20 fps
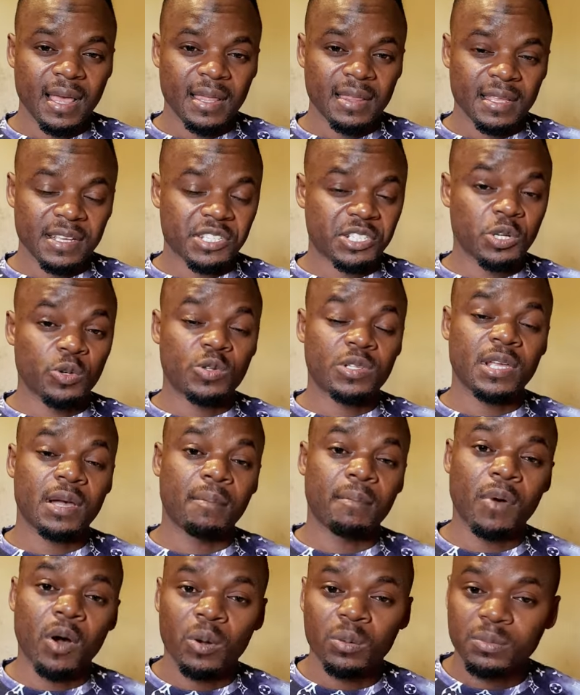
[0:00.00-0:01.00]
There's still
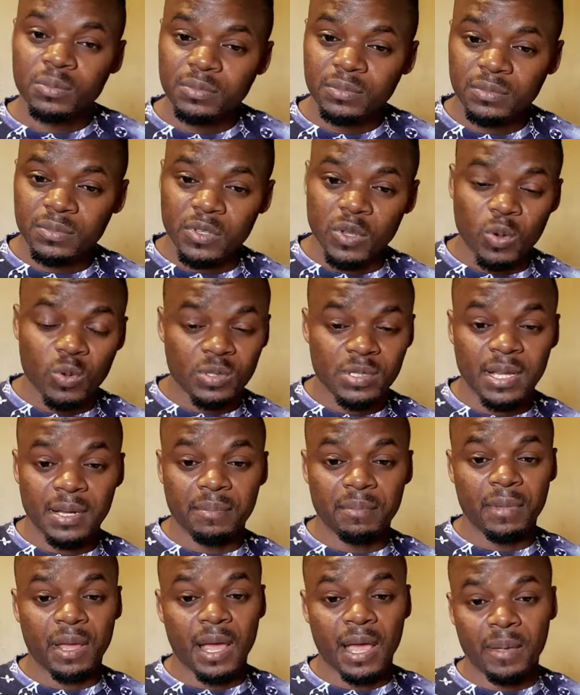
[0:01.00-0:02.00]
some more, those
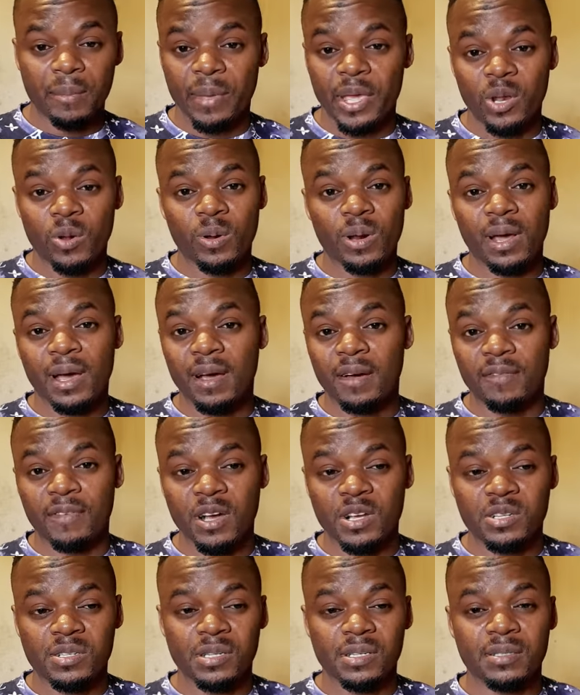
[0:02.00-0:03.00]
that I may not have
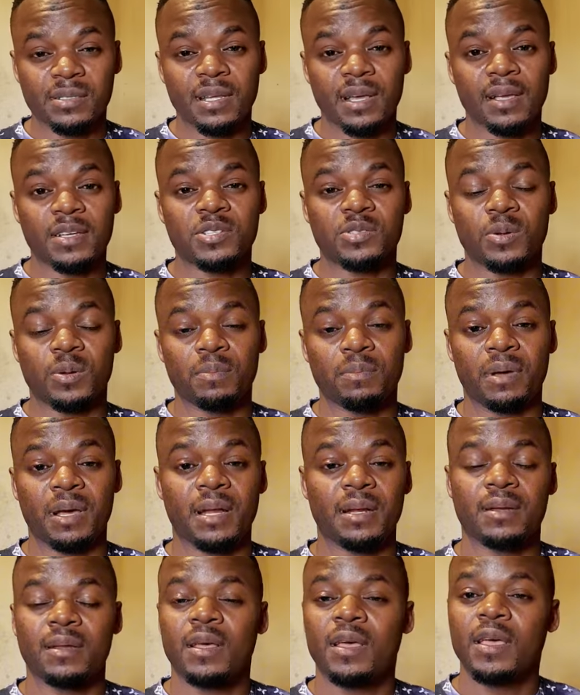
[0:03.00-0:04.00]
actually touched on,
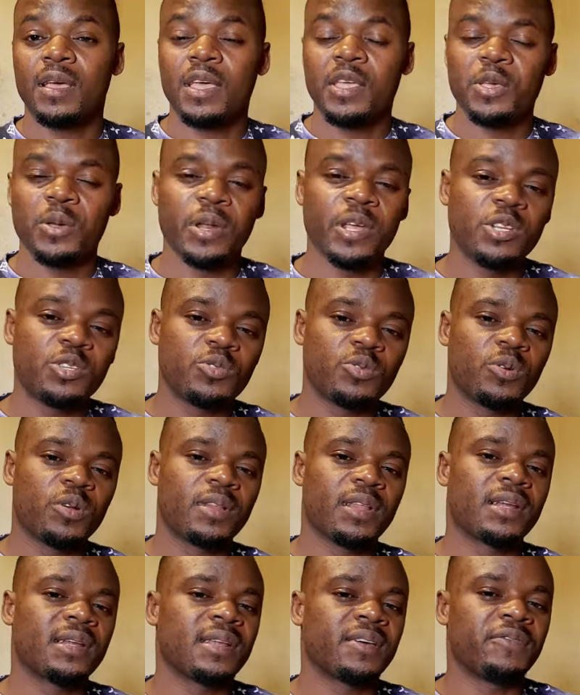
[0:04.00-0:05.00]
but you need to know
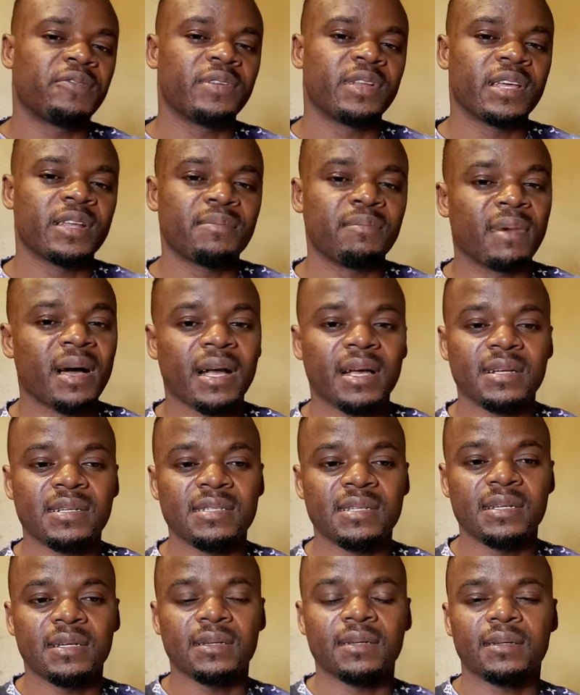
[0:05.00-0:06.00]
that affiliate
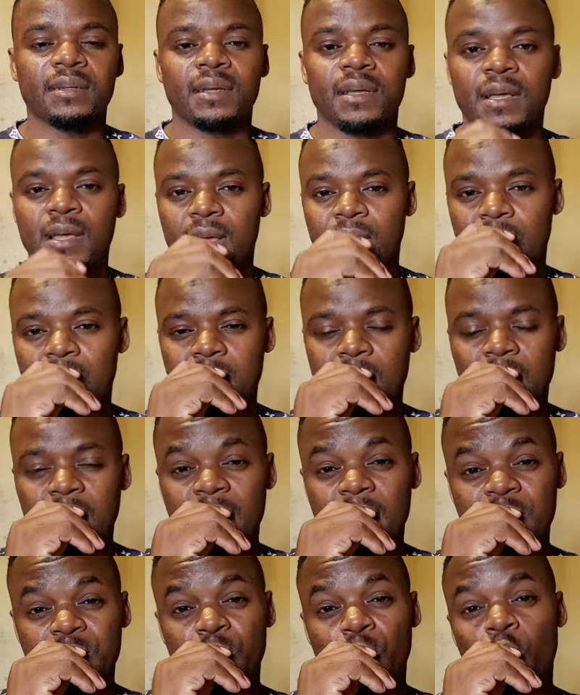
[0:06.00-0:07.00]
marketing
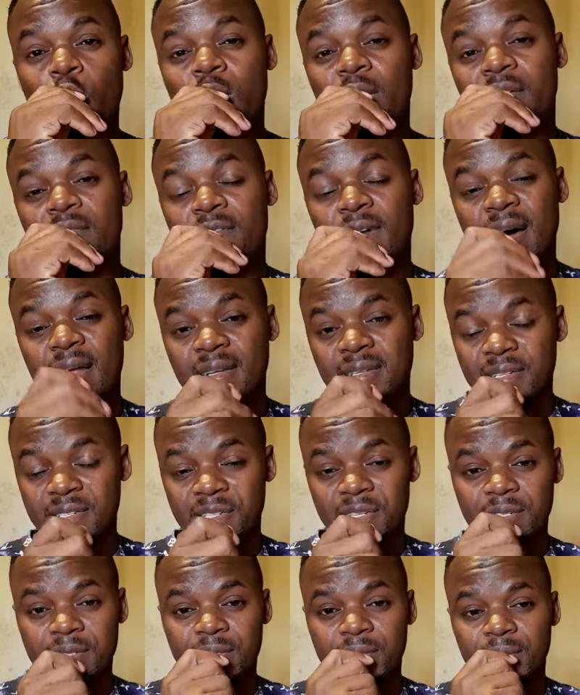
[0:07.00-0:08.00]
has more
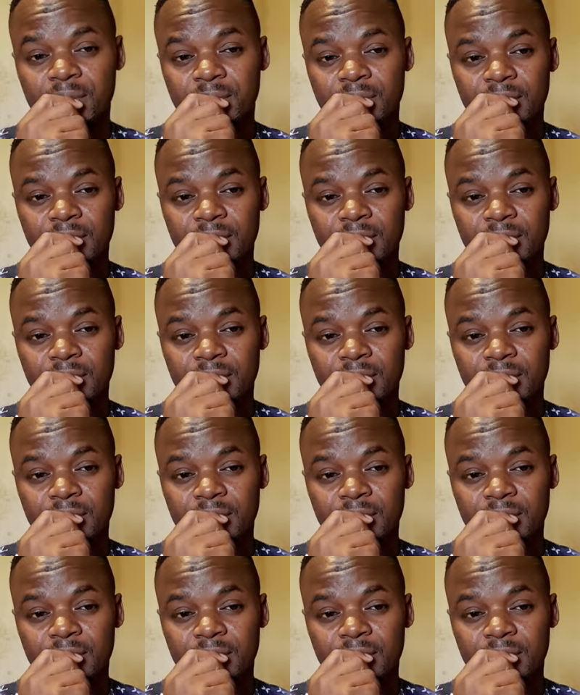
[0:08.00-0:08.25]
advantages